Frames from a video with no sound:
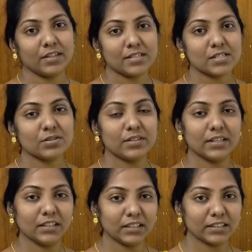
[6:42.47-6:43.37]
So
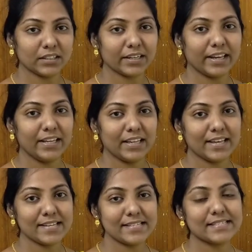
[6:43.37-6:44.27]
here the rain
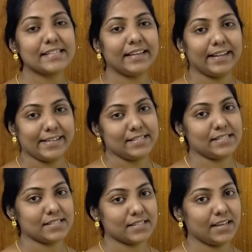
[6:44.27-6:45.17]
is
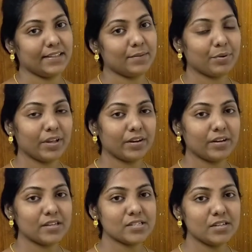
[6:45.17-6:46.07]
less. In the prairie
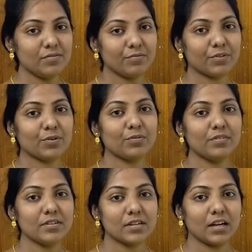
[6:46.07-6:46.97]
region we
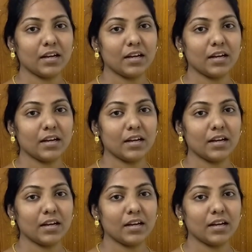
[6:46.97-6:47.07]
don't